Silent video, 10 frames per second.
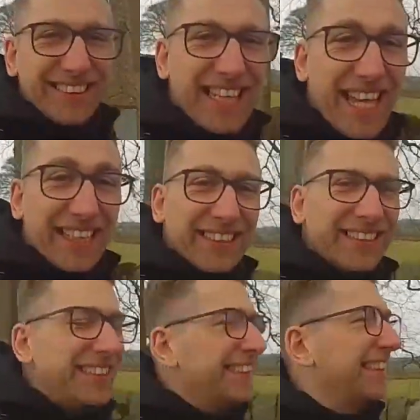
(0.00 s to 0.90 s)
Yeah,
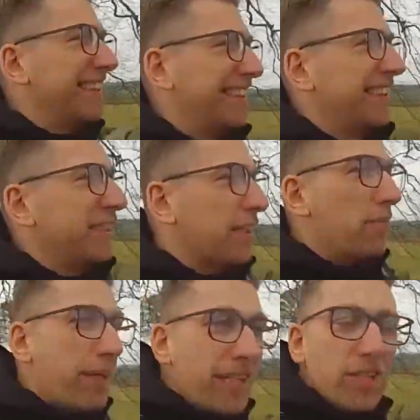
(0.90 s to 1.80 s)

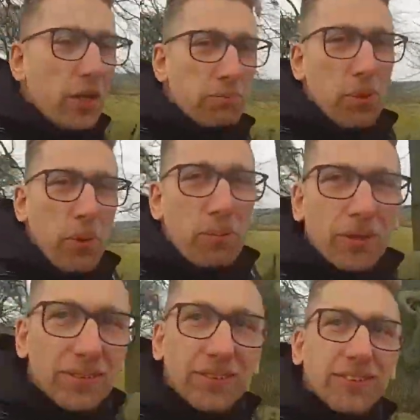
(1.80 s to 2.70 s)
pick your dog poo up.